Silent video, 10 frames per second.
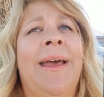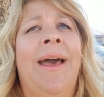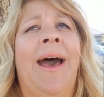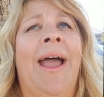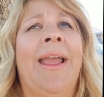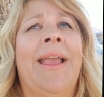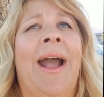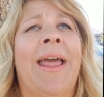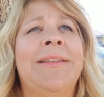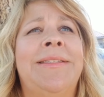I
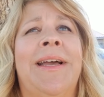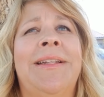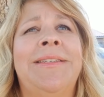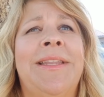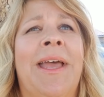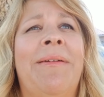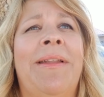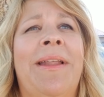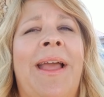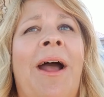kind of said to them,
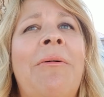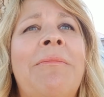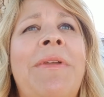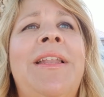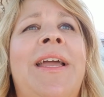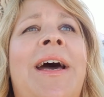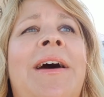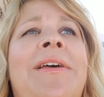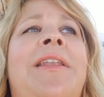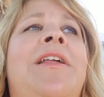and I don't mean to
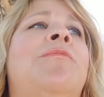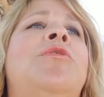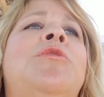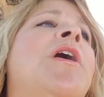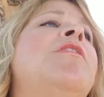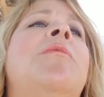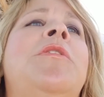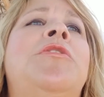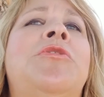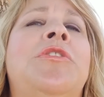have like a negative perspective.
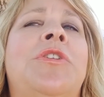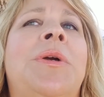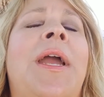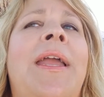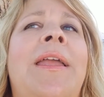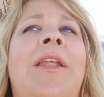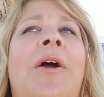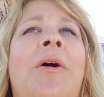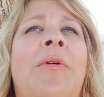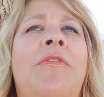Ministry is great, you
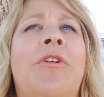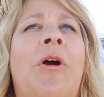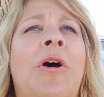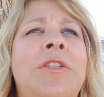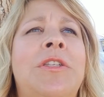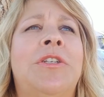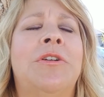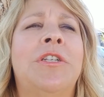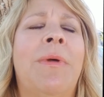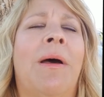know, if you're called to the
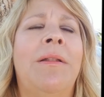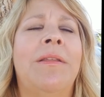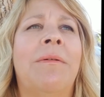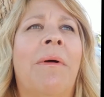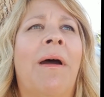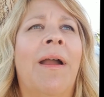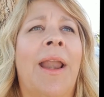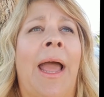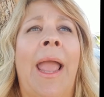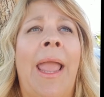church mountain, you are.
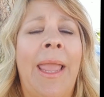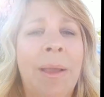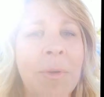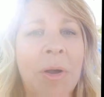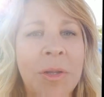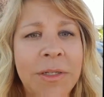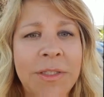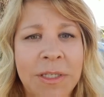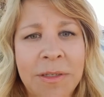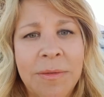And I am called
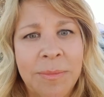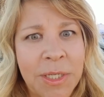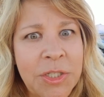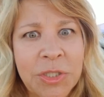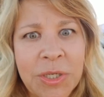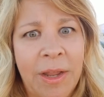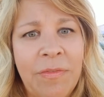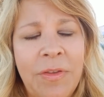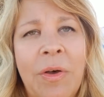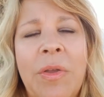into ministry, I
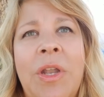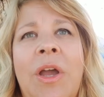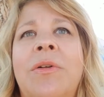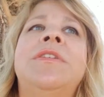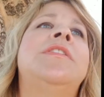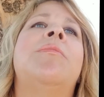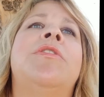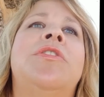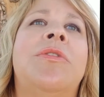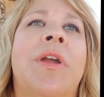feel, you know, to some
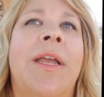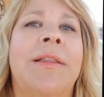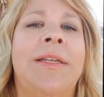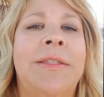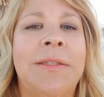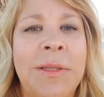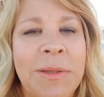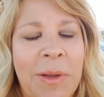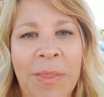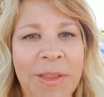degree, at least
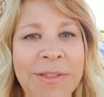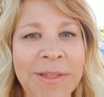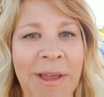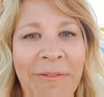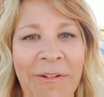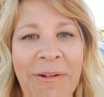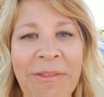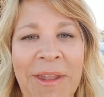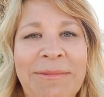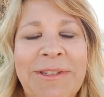on this level
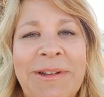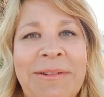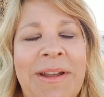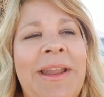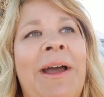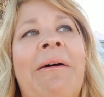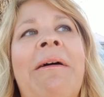that I'm doing right now.